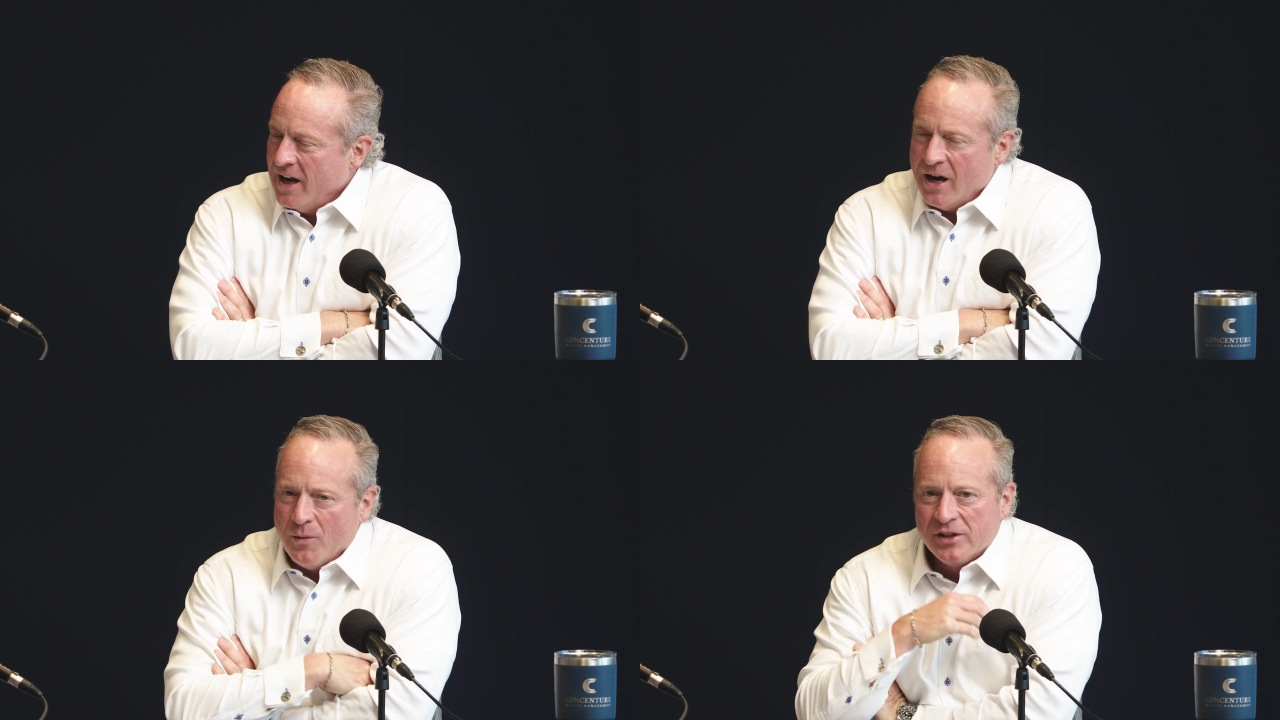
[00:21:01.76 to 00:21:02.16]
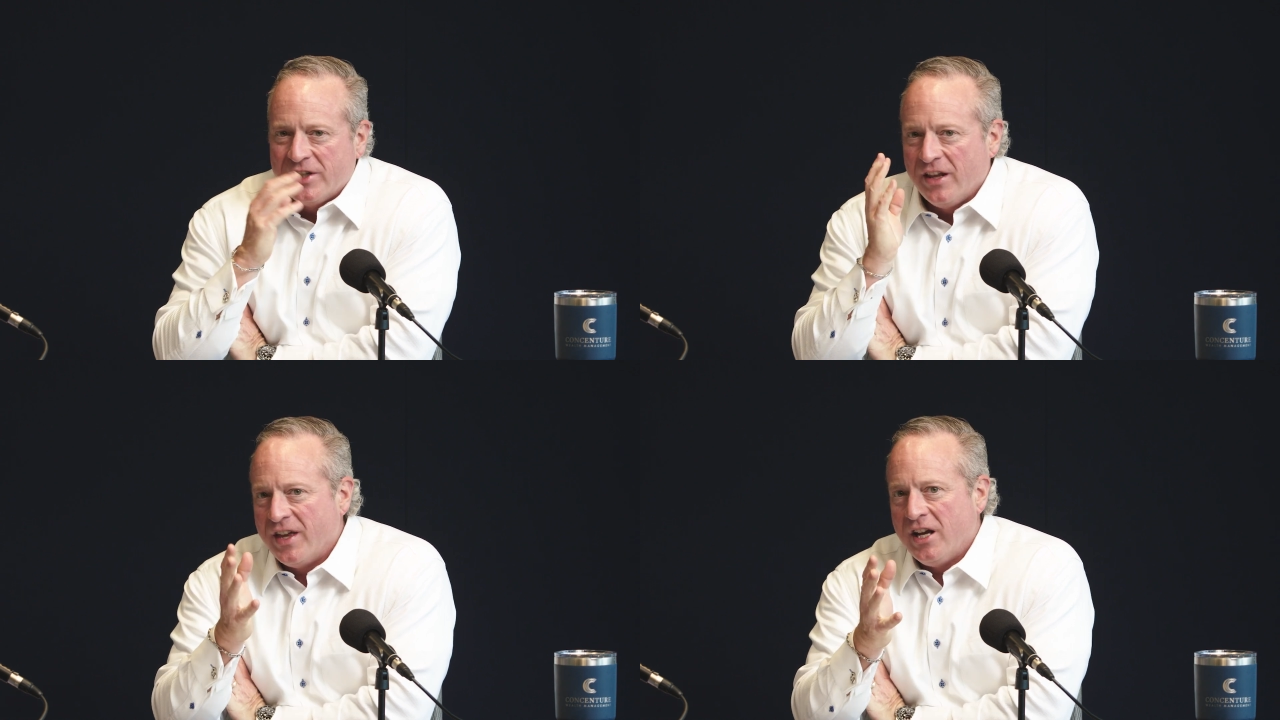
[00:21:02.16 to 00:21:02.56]
Hey, I want to
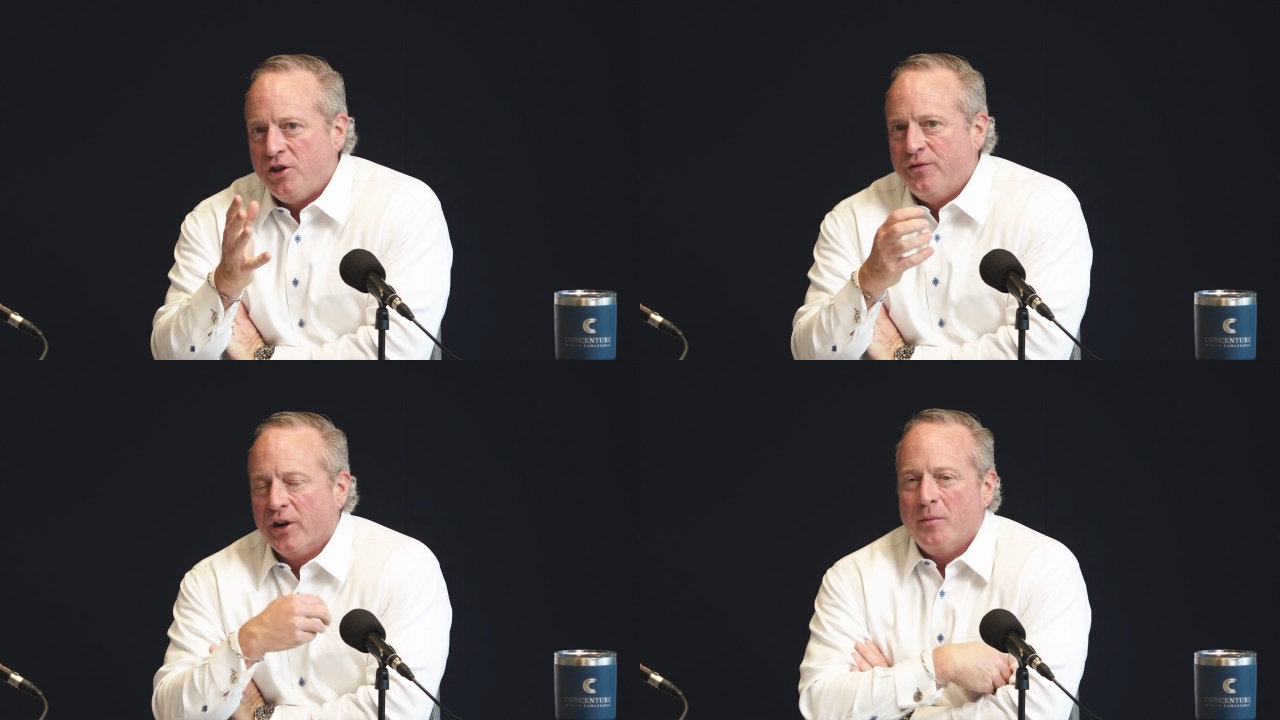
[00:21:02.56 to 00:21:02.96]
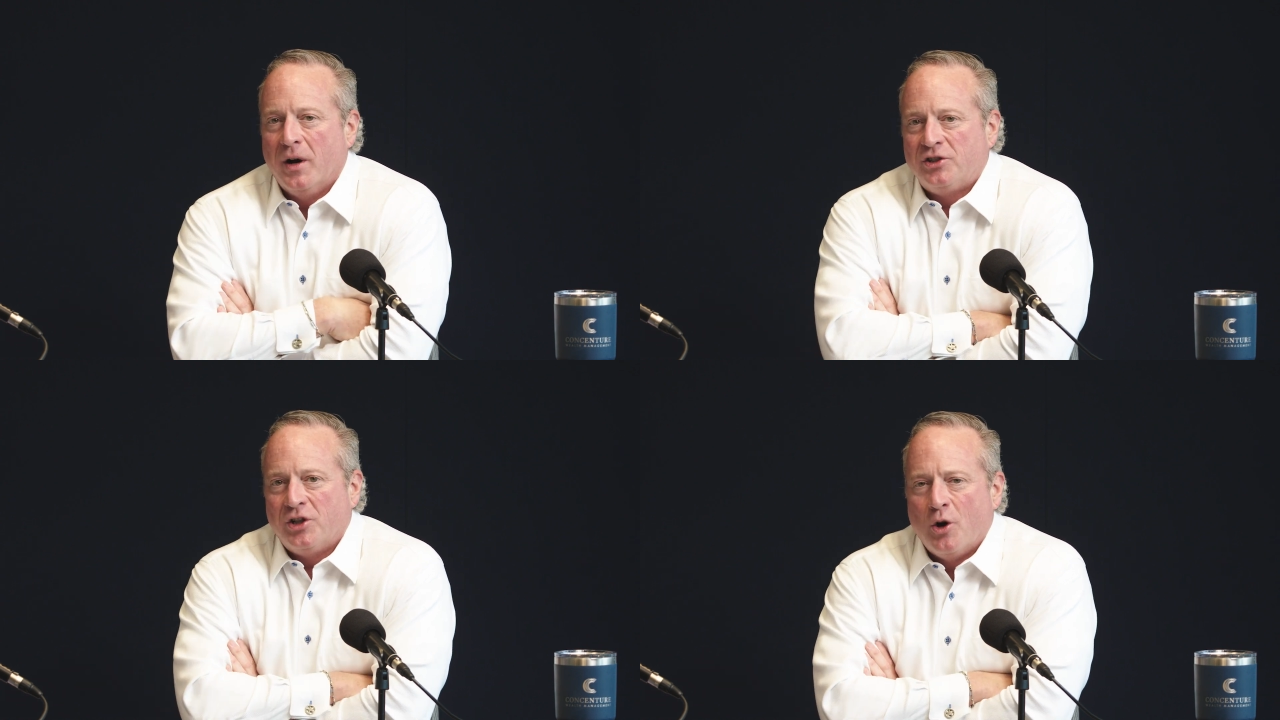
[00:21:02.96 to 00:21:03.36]
say thank you very
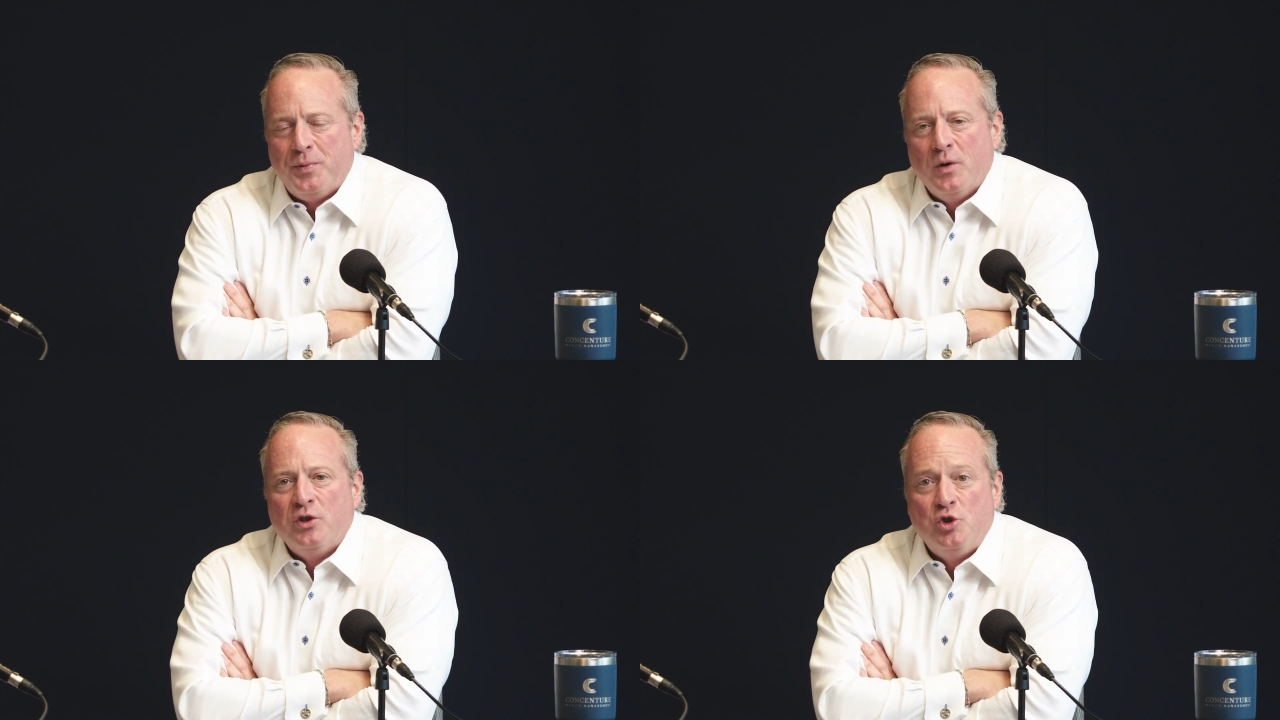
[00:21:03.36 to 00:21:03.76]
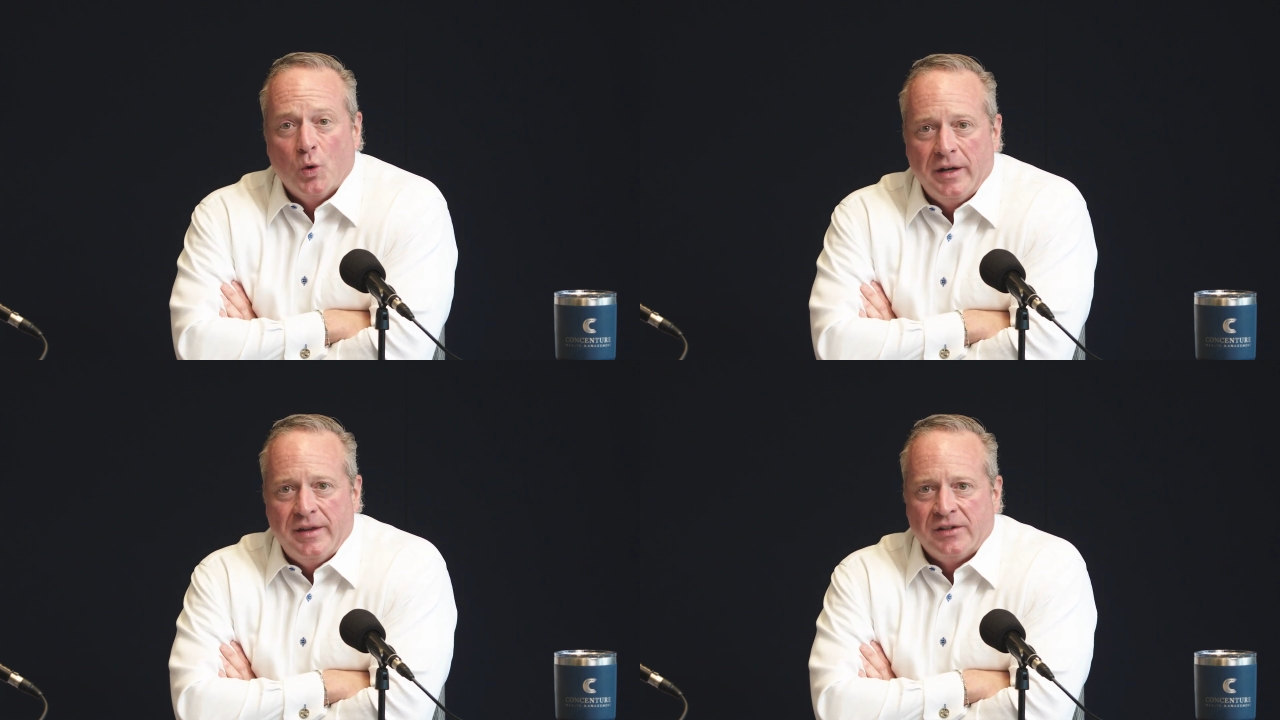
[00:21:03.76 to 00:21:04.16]
much. Hope you
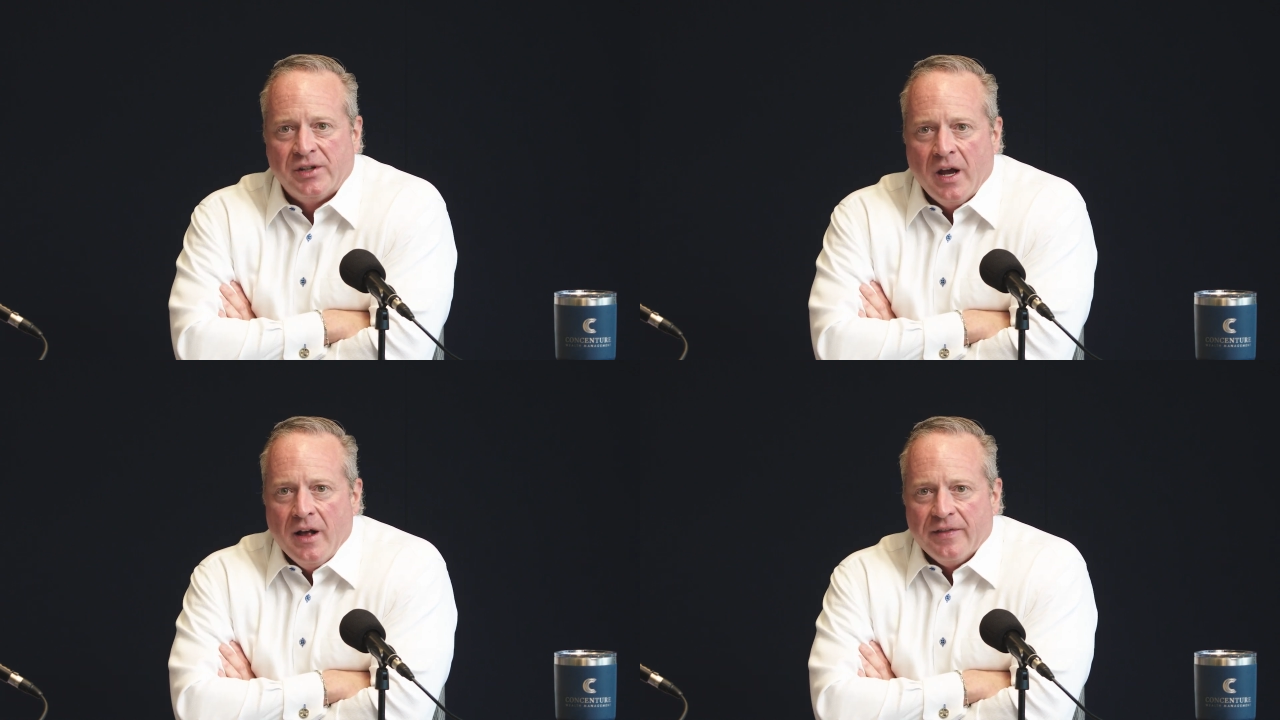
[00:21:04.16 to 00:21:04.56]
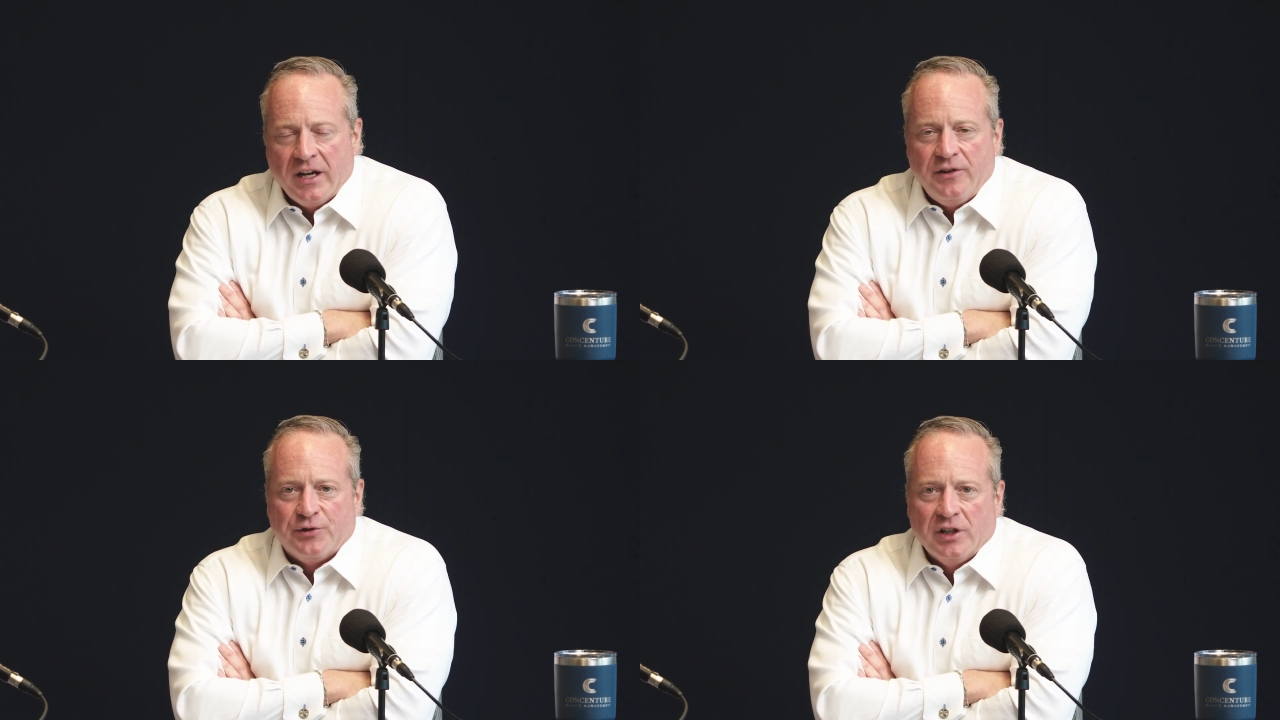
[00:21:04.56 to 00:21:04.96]
enjoyed this. Thank you for